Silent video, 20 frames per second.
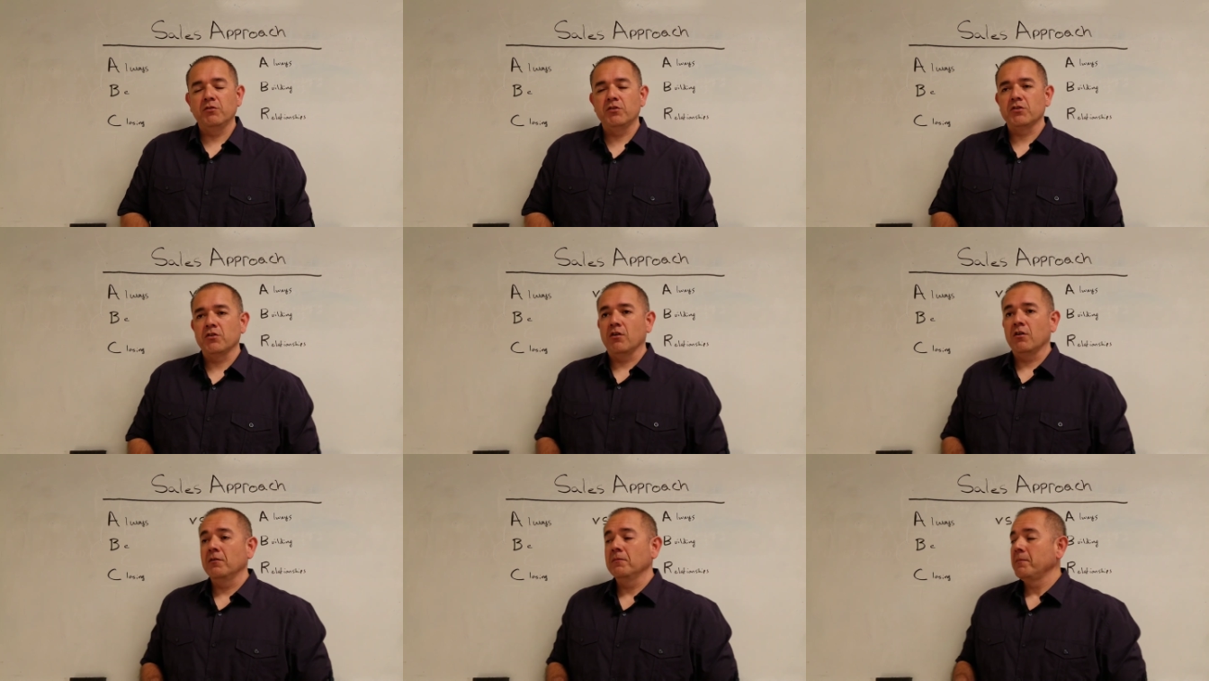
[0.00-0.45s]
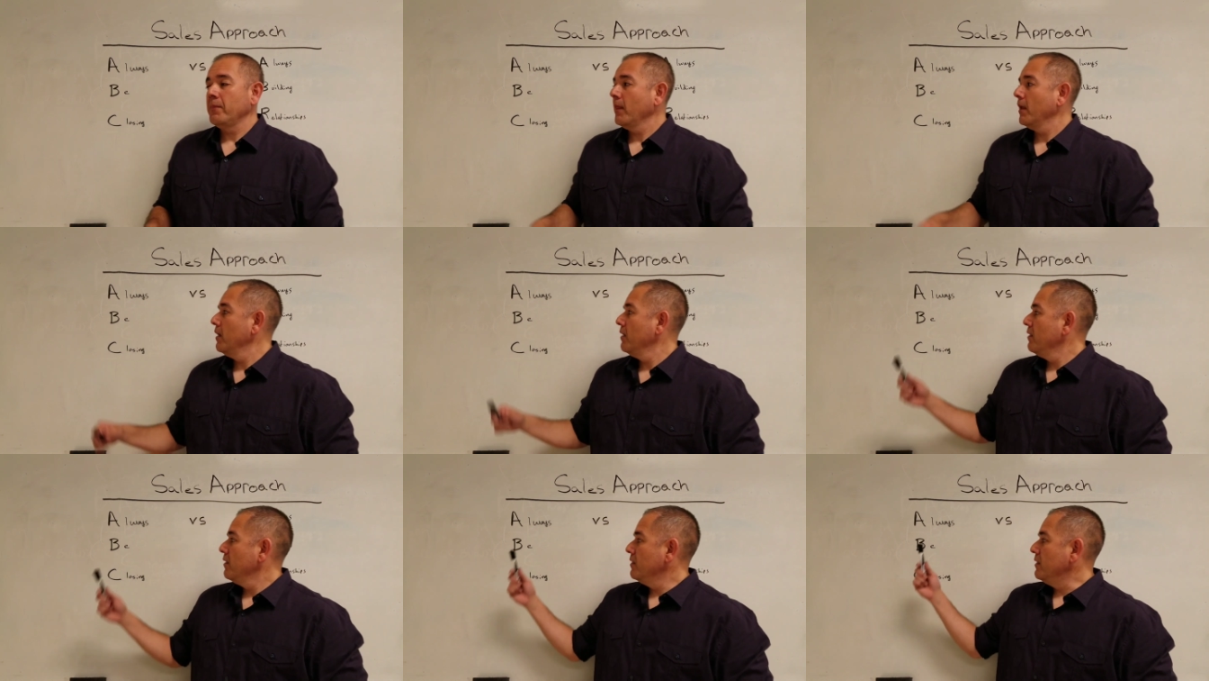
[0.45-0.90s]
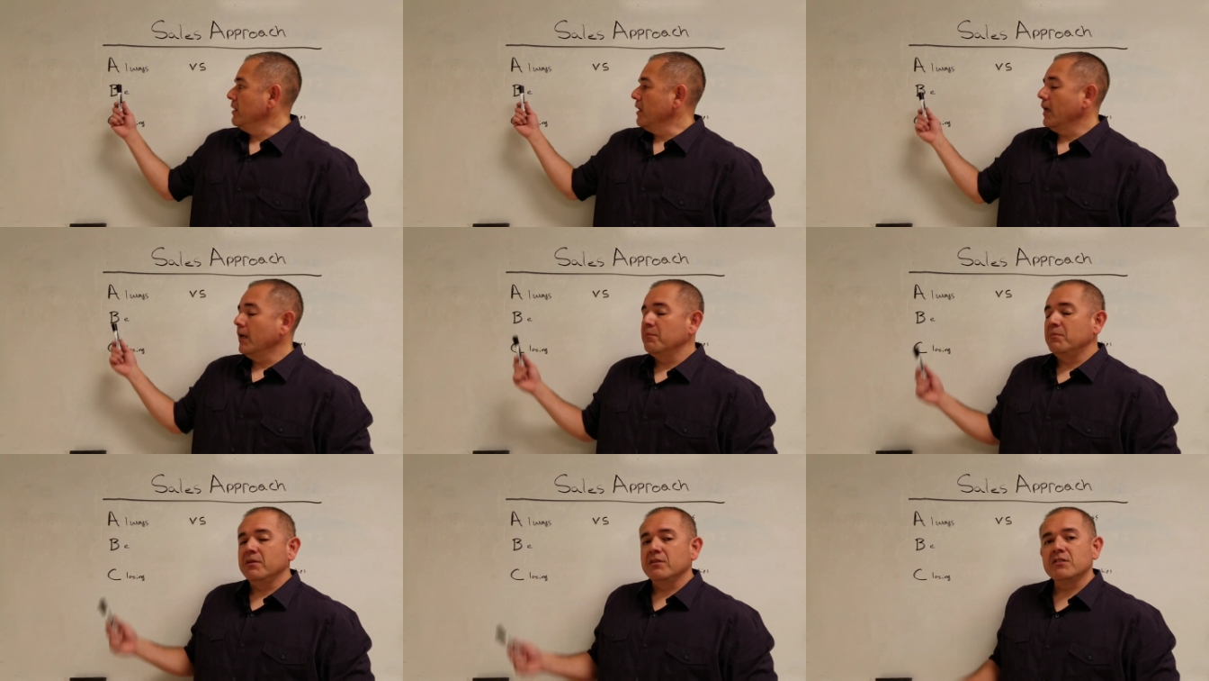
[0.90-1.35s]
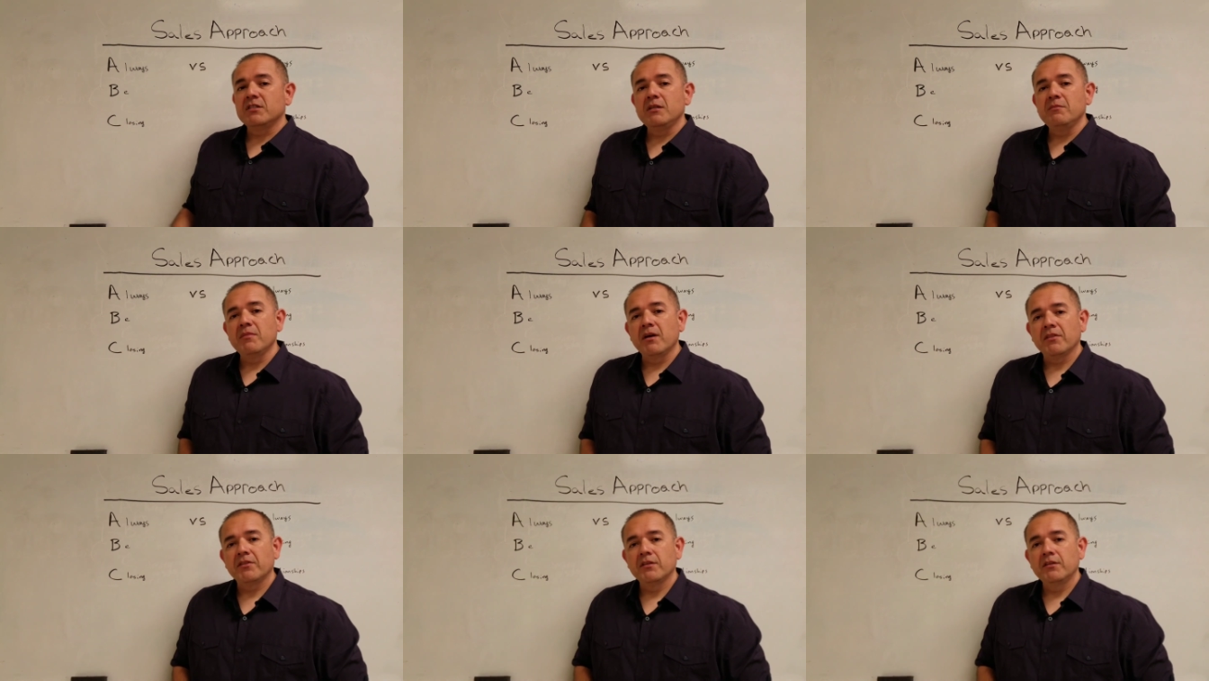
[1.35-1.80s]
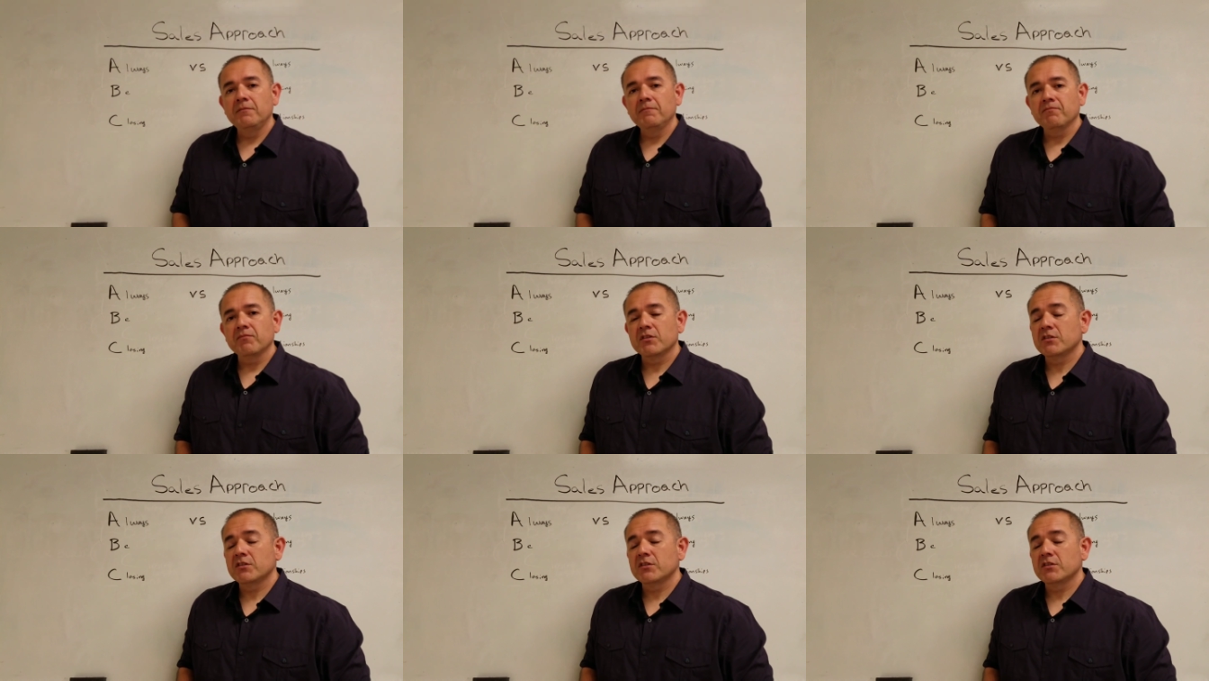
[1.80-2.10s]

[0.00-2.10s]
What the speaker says: which are the ABC method.